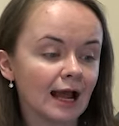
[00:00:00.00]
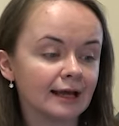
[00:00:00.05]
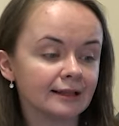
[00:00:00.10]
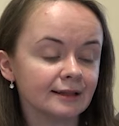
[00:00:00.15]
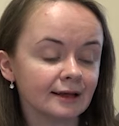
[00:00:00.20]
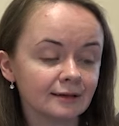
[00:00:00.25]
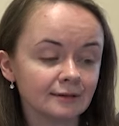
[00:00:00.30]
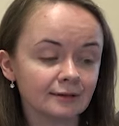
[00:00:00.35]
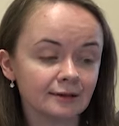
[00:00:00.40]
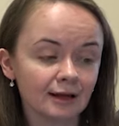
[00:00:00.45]

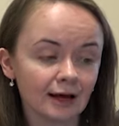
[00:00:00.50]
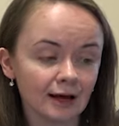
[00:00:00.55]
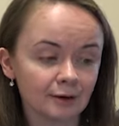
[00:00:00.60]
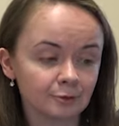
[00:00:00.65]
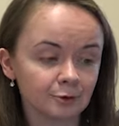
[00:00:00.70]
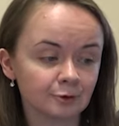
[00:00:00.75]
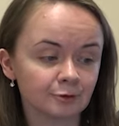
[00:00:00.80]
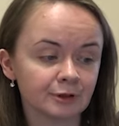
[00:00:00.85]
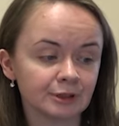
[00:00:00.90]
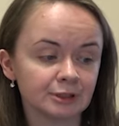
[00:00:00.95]
Another
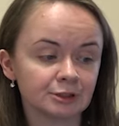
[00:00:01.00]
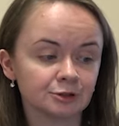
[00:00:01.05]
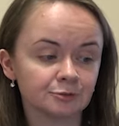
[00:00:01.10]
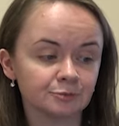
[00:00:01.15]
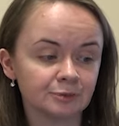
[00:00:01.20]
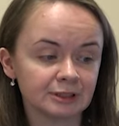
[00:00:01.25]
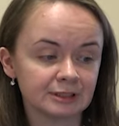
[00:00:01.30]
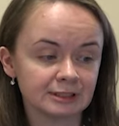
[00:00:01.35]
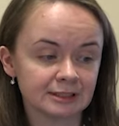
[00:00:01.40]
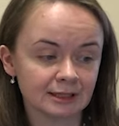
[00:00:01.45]
library to
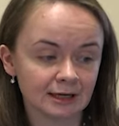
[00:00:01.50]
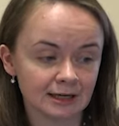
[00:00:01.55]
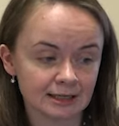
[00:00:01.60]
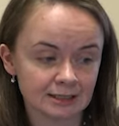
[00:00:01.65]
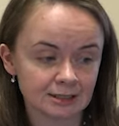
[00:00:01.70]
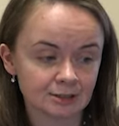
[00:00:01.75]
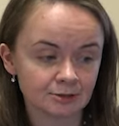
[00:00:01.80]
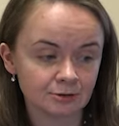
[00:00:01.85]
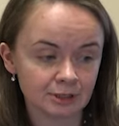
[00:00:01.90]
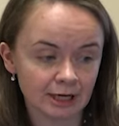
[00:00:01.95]
be
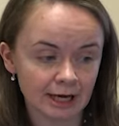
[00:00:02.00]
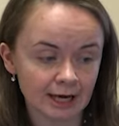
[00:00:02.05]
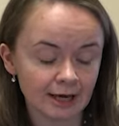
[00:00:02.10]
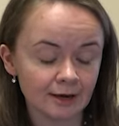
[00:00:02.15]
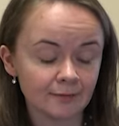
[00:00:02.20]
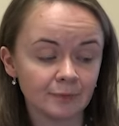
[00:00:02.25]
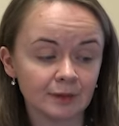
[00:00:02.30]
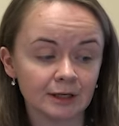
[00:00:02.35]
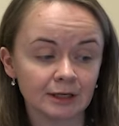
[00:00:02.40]
discussed today,